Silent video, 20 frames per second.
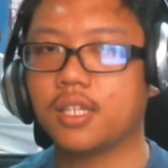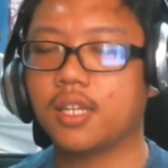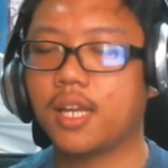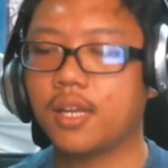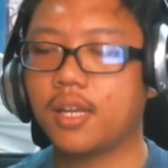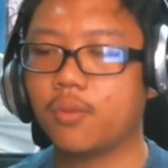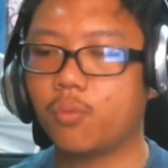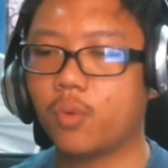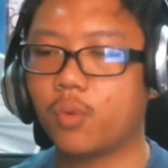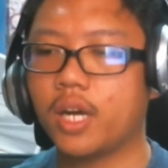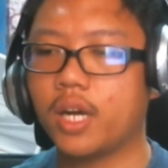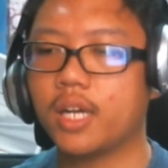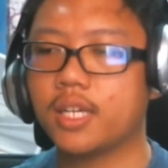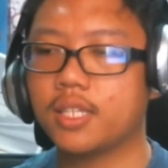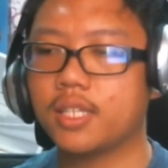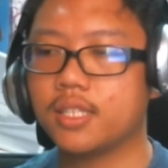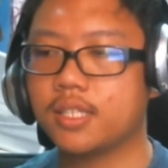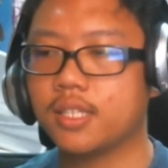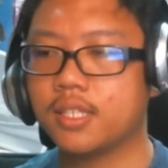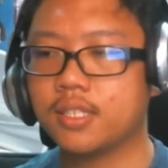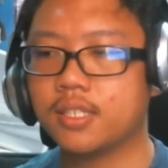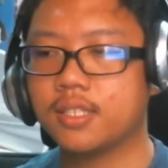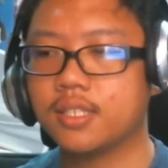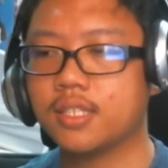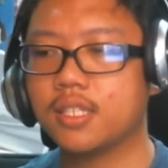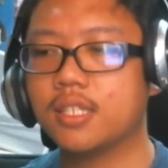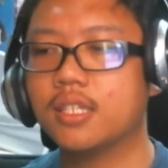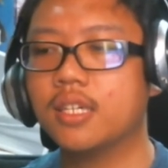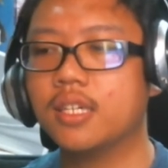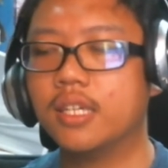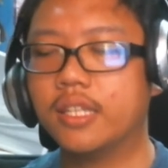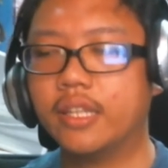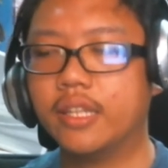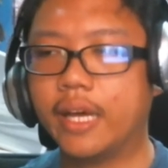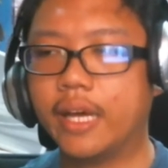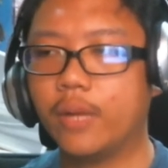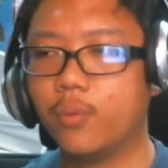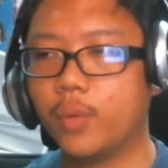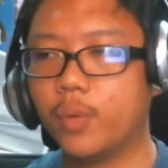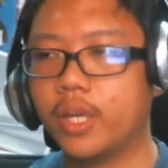and why is it
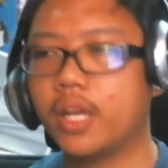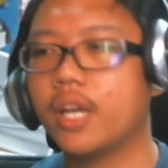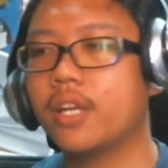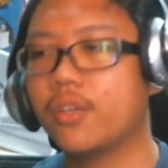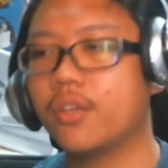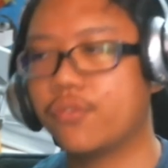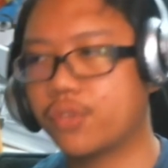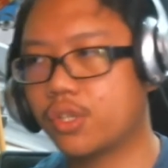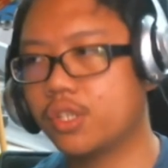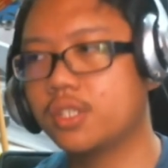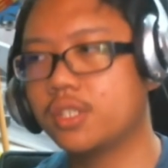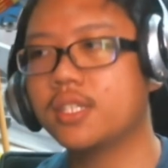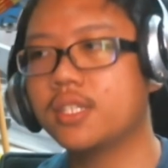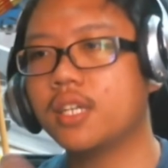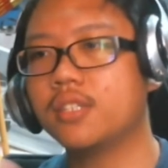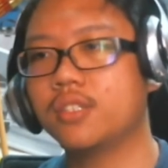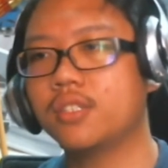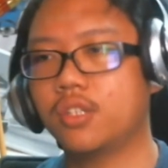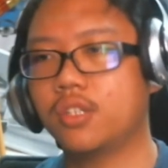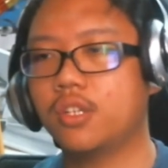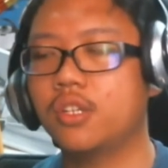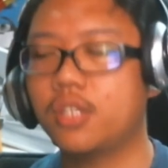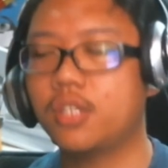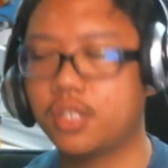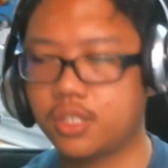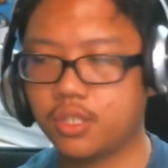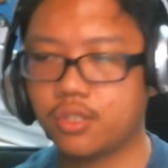that way, and of course there is